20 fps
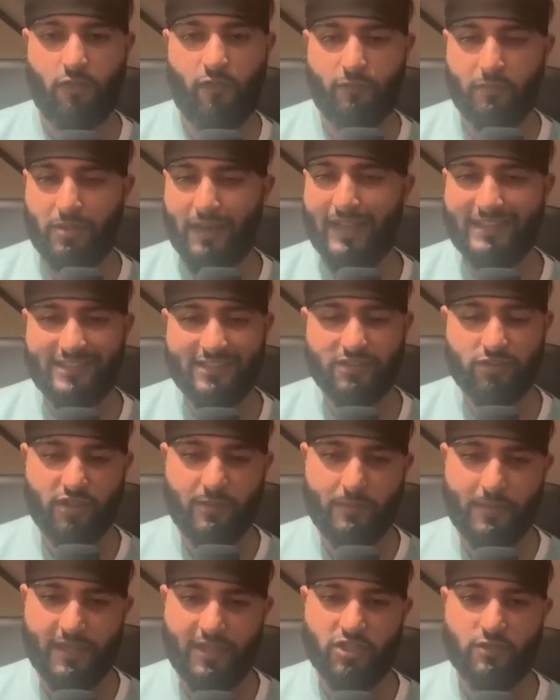of places on the
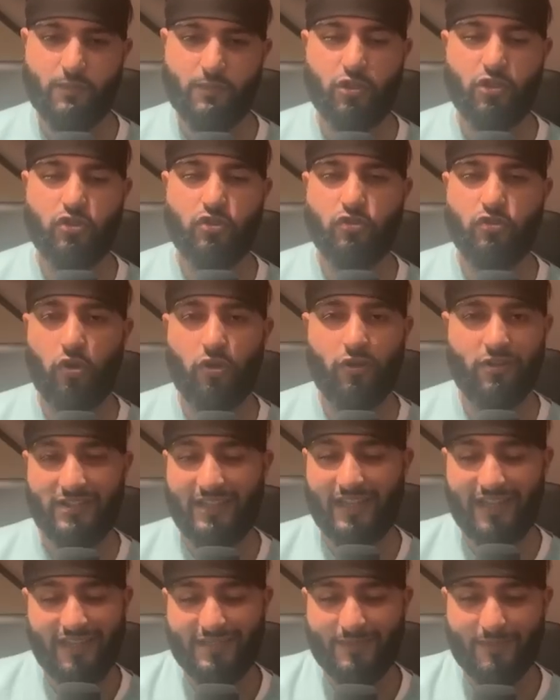pitch because you're not going to
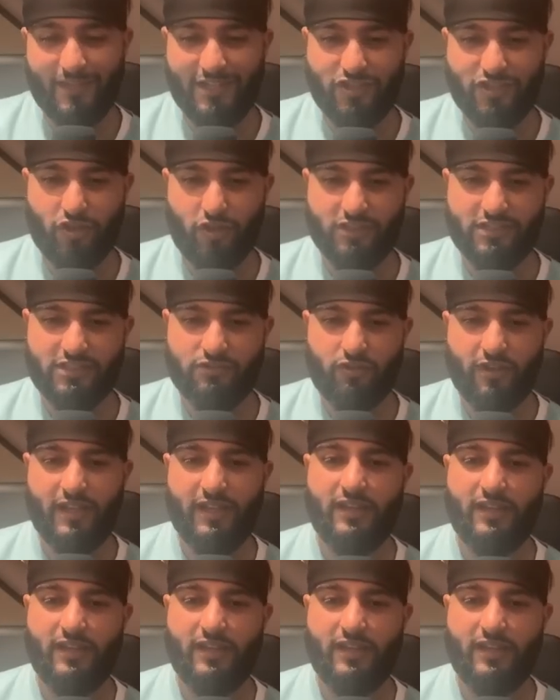get as many chances, right?